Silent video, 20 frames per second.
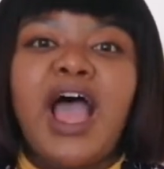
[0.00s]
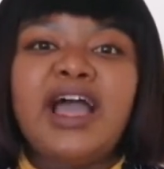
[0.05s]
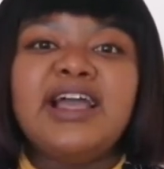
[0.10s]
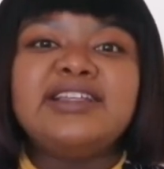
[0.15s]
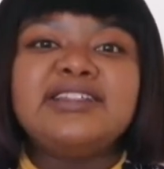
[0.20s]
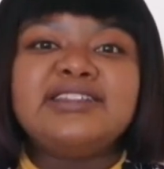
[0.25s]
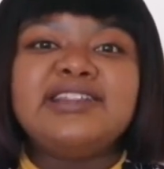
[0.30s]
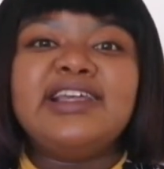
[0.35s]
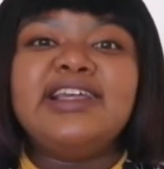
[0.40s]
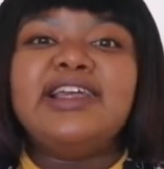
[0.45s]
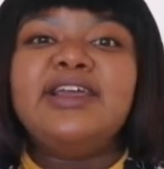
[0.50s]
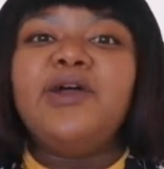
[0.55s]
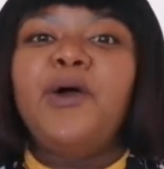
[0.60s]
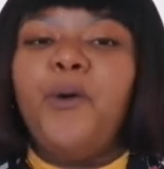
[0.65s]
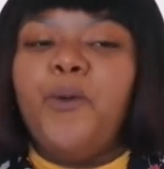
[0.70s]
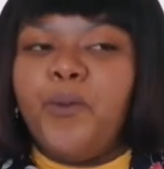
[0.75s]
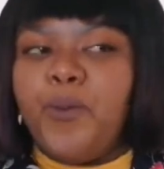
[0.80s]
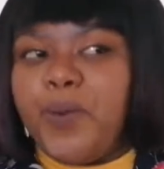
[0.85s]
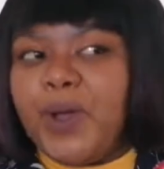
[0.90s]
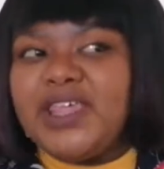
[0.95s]
I say,
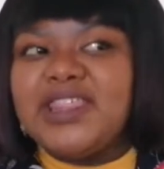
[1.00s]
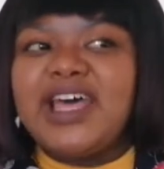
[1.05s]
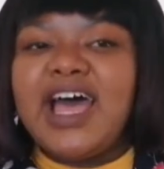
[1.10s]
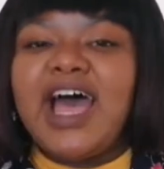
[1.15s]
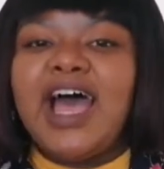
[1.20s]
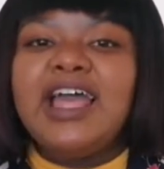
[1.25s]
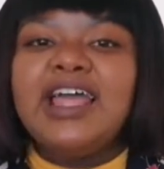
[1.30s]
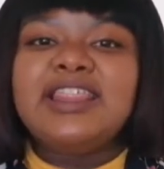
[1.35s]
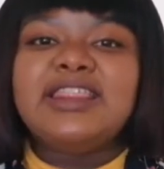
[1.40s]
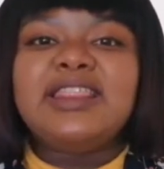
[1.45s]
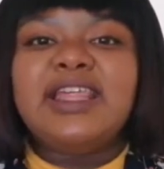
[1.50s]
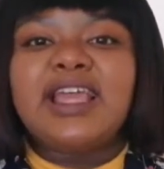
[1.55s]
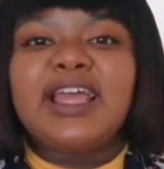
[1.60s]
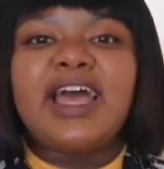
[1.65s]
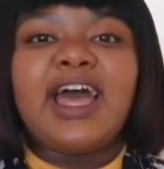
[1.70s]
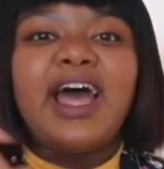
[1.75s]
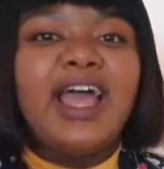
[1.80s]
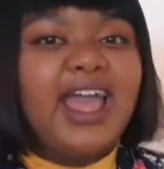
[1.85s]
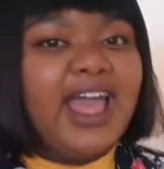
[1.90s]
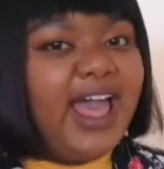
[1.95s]
whether I
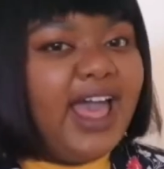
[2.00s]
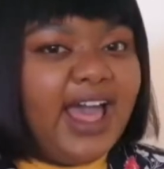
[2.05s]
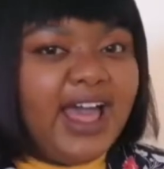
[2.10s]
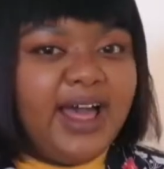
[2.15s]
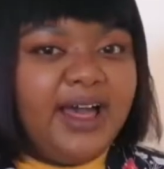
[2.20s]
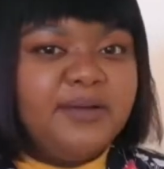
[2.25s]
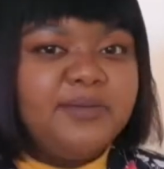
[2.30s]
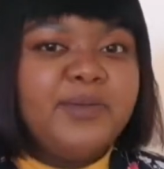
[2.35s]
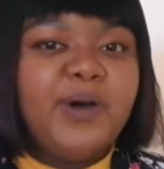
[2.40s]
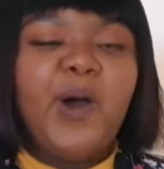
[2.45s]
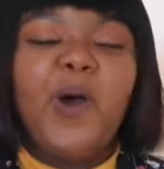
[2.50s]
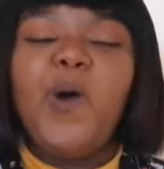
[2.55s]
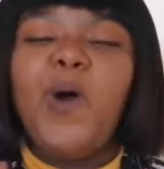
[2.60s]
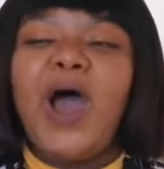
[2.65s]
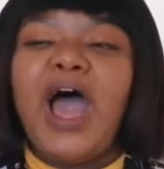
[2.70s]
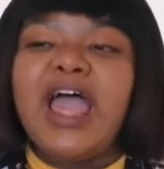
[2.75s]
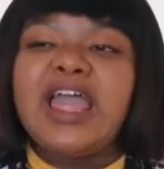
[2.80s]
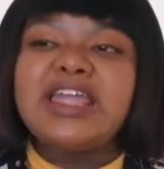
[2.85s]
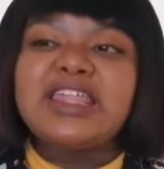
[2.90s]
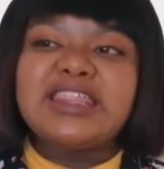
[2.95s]
think I am
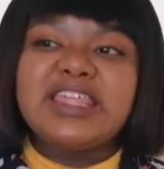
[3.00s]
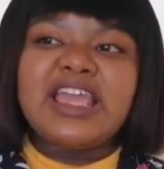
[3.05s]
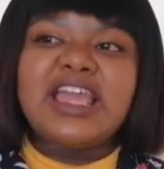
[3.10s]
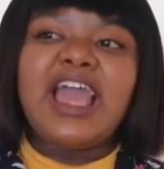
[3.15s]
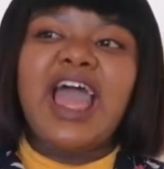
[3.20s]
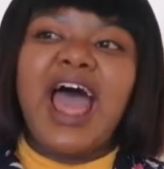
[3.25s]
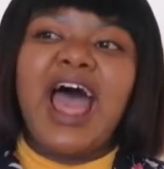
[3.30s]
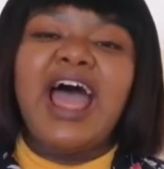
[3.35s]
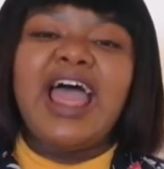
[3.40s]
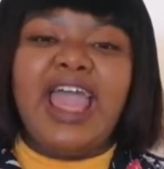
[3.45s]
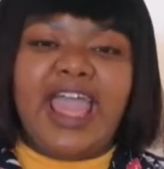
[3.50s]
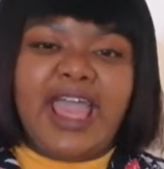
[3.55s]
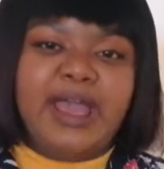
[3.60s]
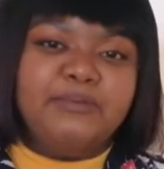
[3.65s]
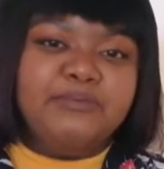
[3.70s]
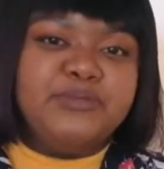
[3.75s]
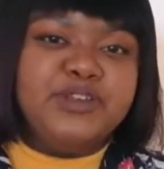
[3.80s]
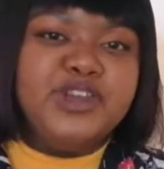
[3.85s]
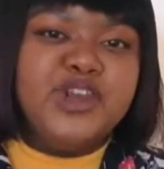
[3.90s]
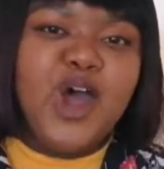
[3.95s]
or I think I
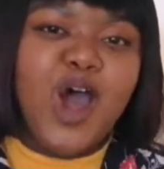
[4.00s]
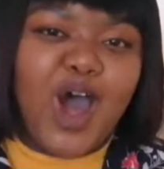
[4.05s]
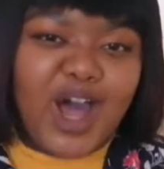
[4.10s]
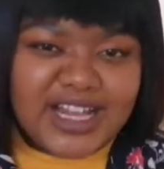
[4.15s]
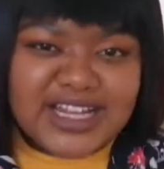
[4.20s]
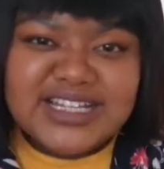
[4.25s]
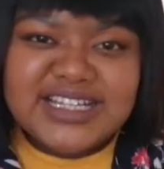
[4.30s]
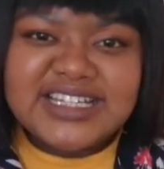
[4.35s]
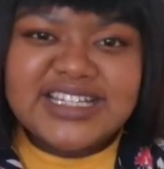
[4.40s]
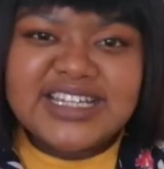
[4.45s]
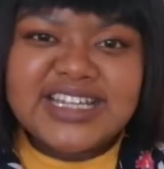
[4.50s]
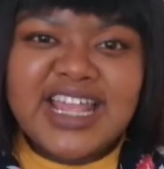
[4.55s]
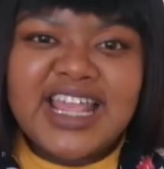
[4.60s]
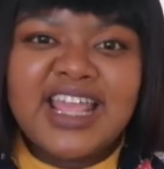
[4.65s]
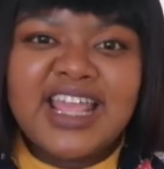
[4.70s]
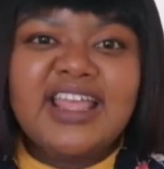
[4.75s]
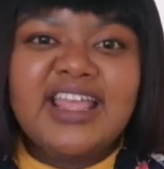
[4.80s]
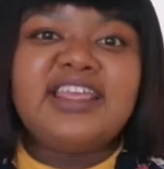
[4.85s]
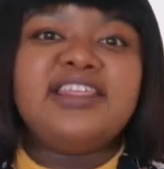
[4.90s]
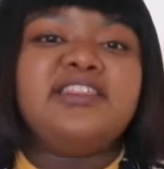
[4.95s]
am not,
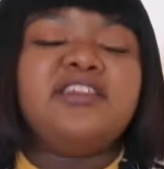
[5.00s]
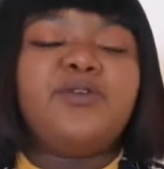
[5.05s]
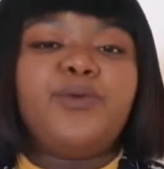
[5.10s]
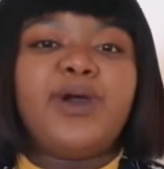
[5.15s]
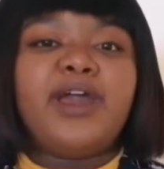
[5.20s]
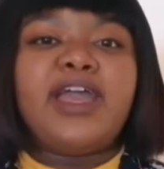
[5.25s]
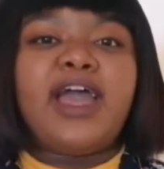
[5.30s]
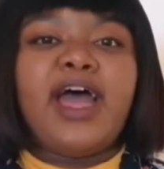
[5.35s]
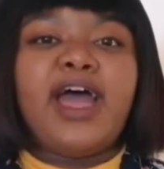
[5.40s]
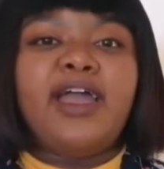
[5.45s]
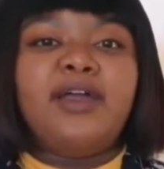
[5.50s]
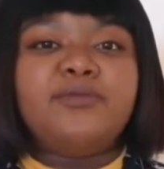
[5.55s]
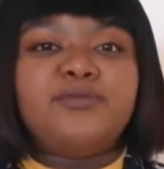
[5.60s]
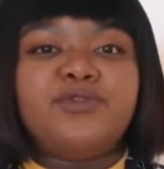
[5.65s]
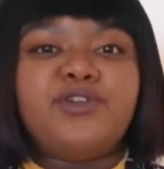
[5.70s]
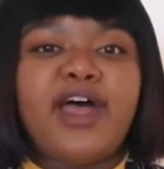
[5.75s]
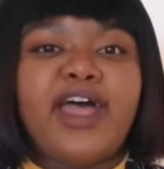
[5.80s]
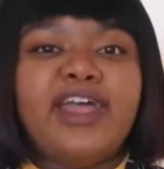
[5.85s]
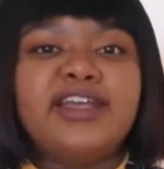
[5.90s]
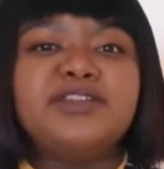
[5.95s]
either way, I
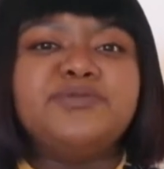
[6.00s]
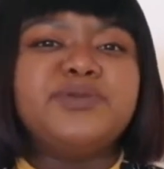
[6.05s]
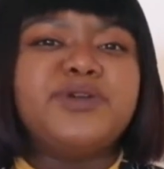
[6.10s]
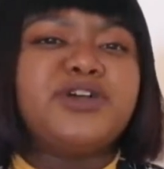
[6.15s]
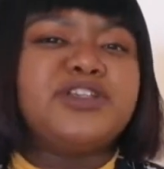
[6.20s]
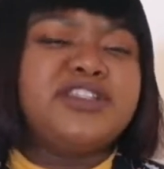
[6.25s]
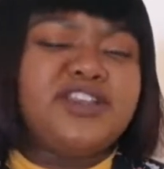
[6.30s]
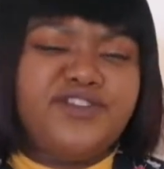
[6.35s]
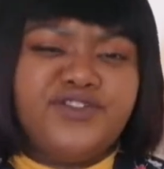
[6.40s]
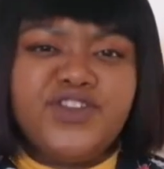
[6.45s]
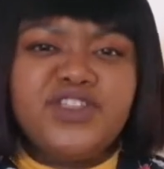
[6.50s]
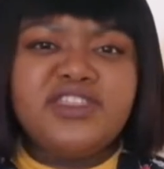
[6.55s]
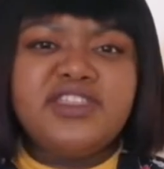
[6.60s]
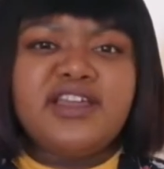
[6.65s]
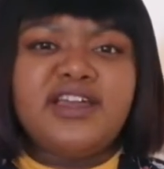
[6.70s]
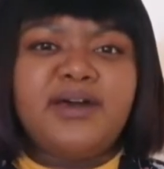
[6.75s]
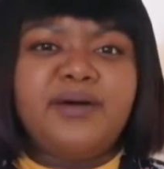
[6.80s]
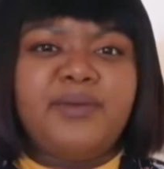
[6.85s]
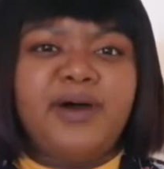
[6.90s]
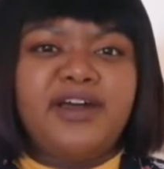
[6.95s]
am right. Because if you
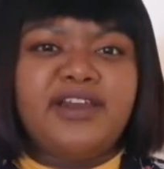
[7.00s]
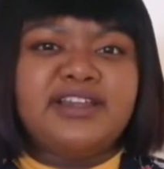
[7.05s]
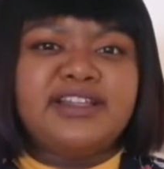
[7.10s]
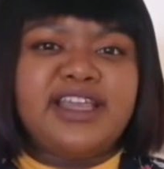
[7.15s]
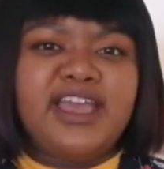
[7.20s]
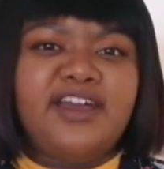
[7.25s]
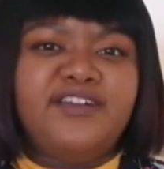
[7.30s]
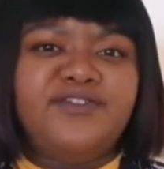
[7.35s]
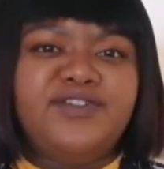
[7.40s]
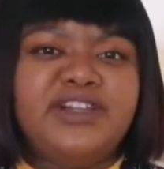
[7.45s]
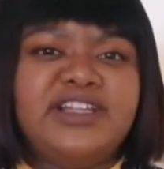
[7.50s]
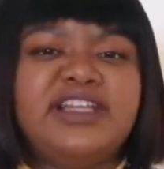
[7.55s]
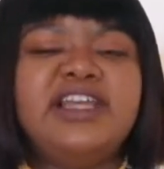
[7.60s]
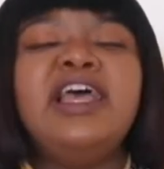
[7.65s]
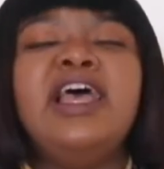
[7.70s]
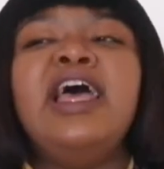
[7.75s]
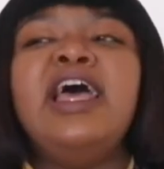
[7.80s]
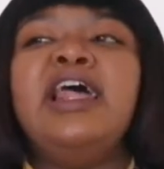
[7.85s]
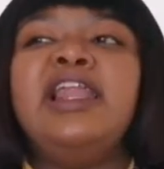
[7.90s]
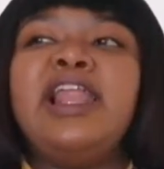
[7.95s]
think about it
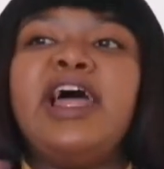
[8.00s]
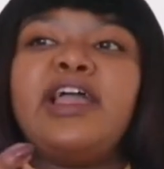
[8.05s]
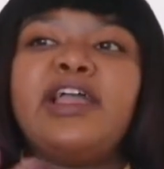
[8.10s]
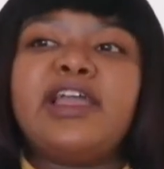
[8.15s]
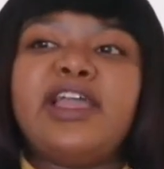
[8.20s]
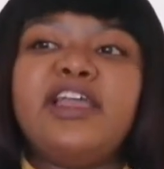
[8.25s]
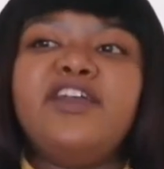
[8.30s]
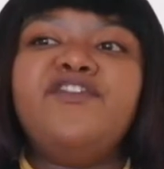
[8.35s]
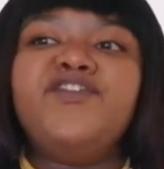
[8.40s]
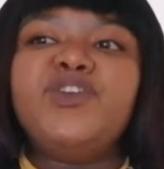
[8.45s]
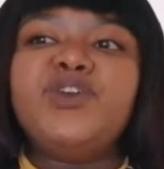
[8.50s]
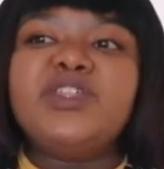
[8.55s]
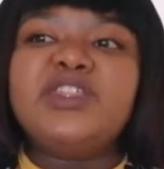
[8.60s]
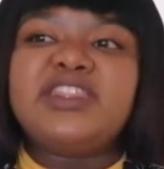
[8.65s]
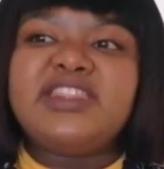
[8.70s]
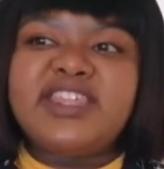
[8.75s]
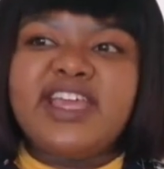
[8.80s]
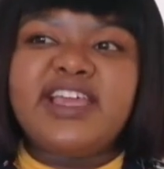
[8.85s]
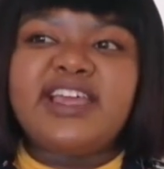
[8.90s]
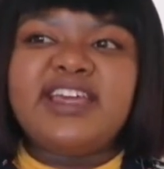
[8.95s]
carefully, like, if
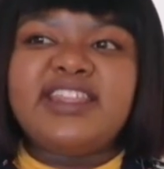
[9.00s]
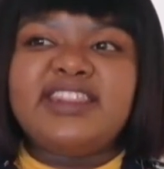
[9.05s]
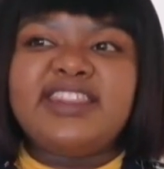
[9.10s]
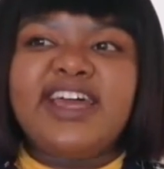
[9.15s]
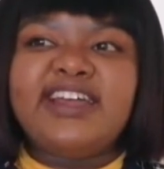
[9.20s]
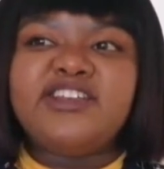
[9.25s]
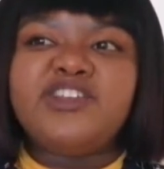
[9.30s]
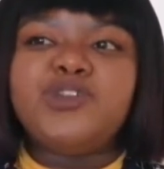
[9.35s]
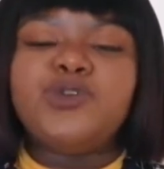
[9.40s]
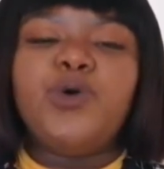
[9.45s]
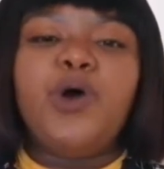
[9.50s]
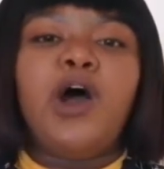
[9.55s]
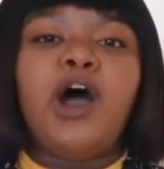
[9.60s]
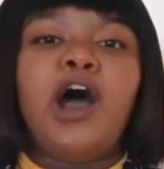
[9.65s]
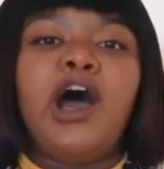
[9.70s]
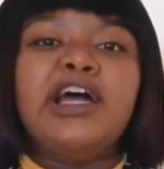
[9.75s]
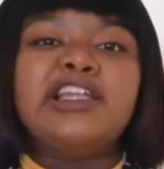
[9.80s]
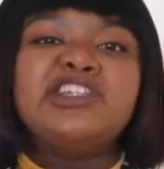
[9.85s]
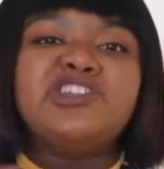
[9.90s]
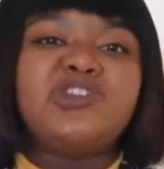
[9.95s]
you think that you
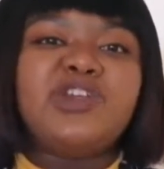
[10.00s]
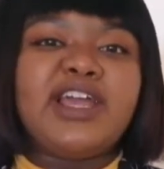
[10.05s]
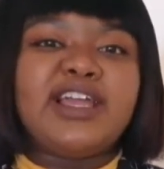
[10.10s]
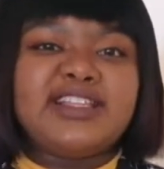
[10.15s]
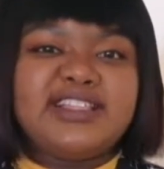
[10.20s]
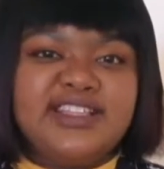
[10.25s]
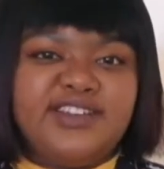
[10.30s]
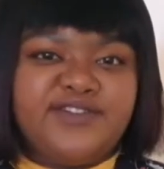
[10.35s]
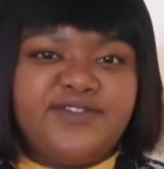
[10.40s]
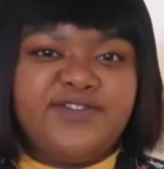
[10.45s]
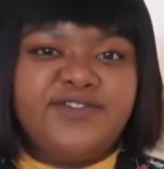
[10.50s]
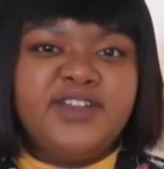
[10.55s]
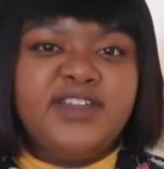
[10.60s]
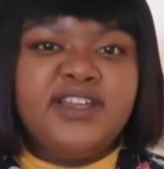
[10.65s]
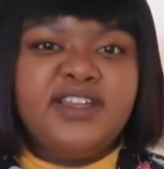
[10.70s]
are attractive,